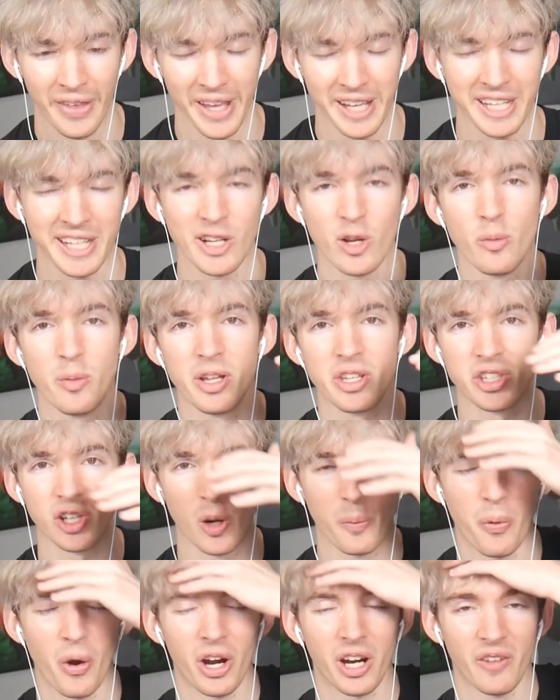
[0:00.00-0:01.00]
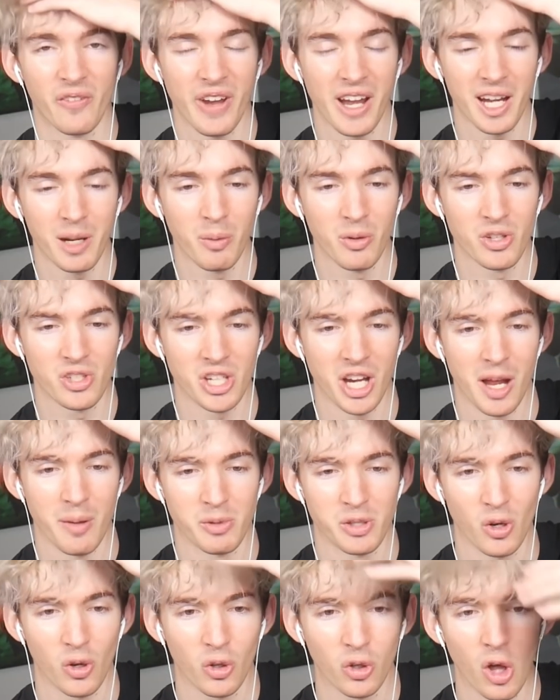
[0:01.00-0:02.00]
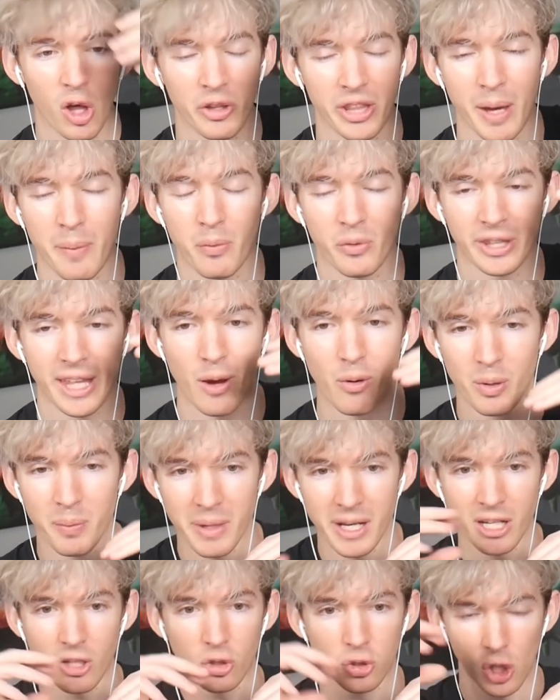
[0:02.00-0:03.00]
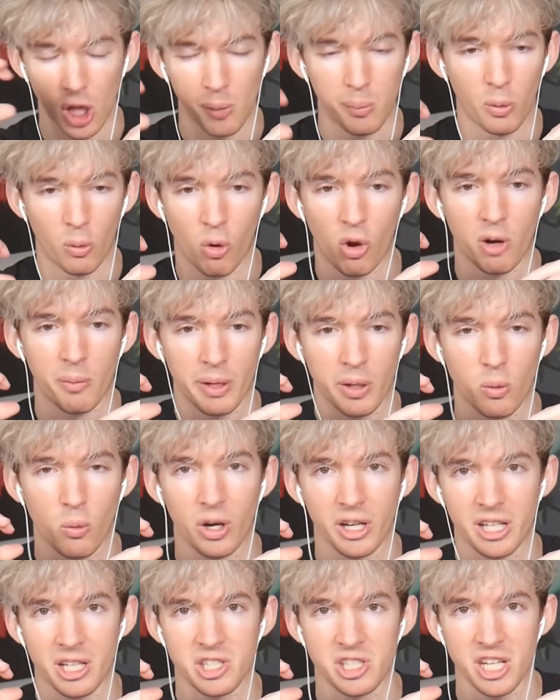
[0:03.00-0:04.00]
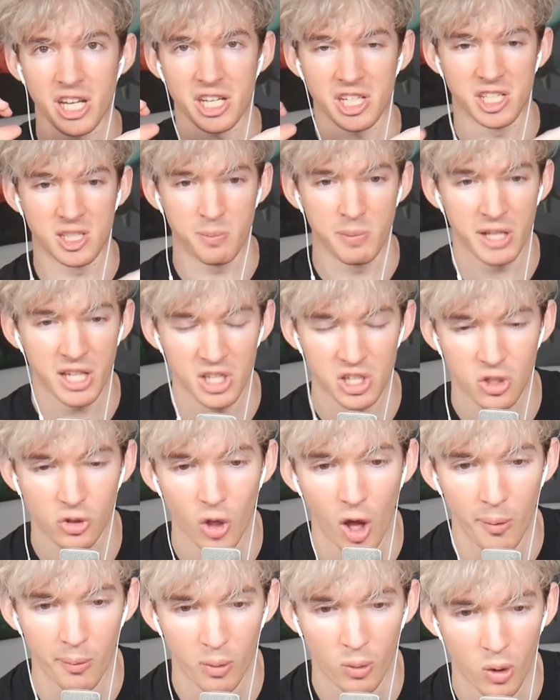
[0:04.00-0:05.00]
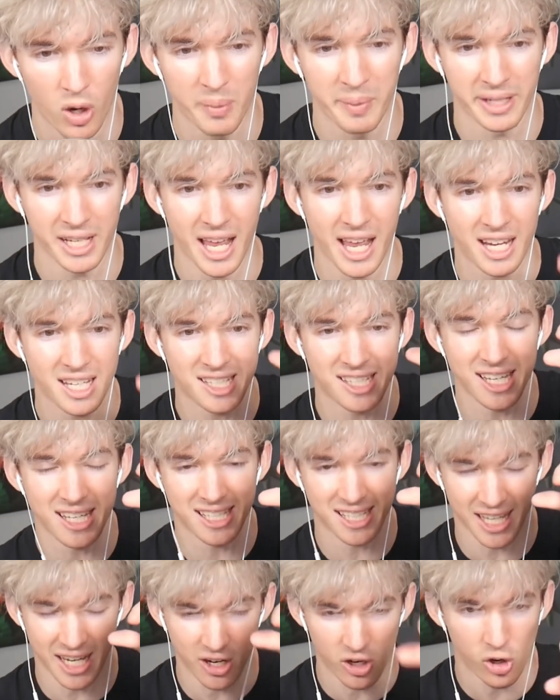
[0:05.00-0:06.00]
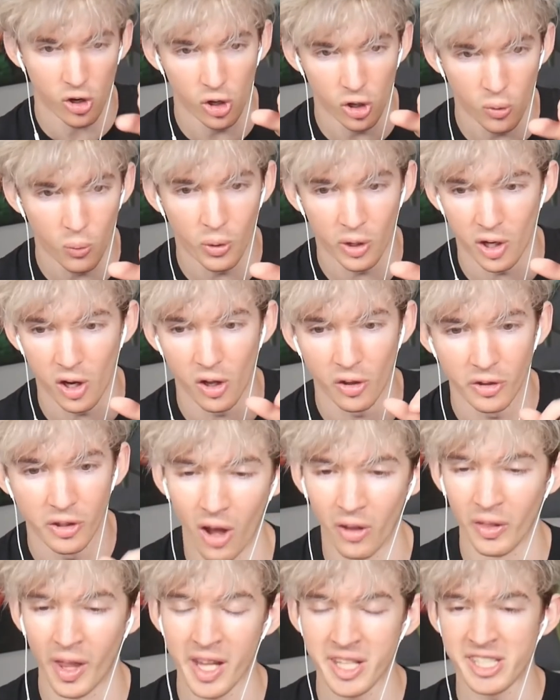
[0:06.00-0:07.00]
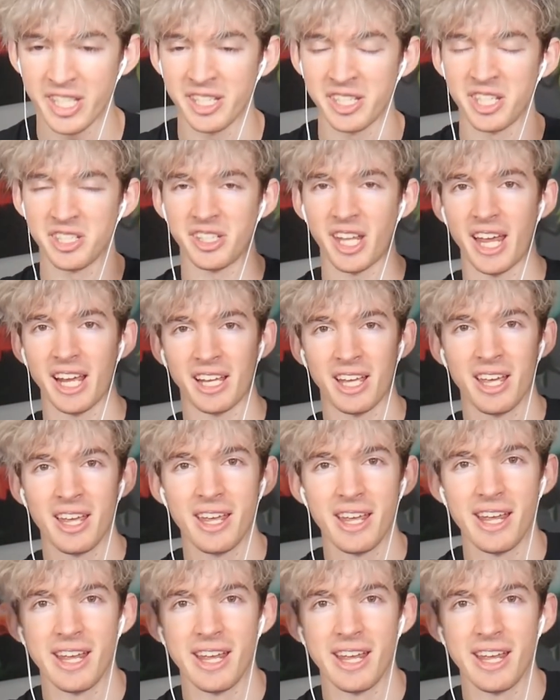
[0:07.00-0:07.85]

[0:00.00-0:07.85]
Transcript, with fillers: Like humans are part of Animal Jam, so that that would mean global warming would exist because global warming exists in her world. Unless this is like